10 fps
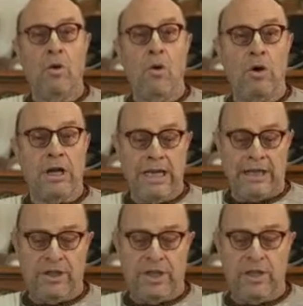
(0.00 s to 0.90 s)
or
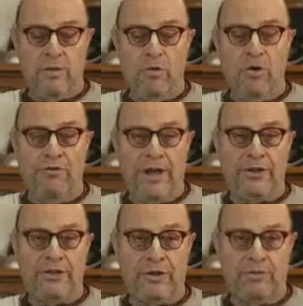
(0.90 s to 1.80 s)
collecting more
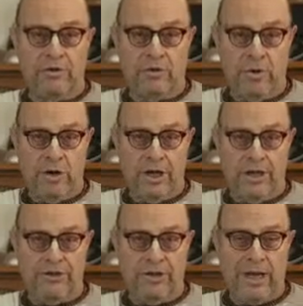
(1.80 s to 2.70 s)
funds than
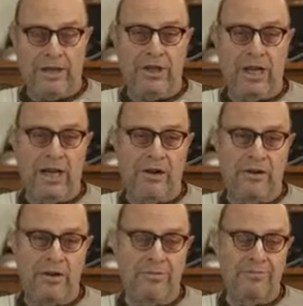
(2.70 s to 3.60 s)
required. So
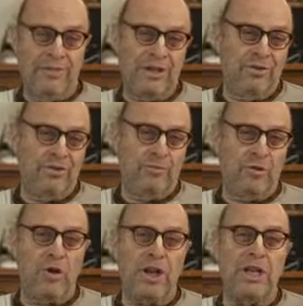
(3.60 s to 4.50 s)
atyahara is sort of
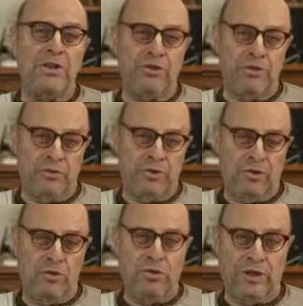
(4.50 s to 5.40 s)
broken into two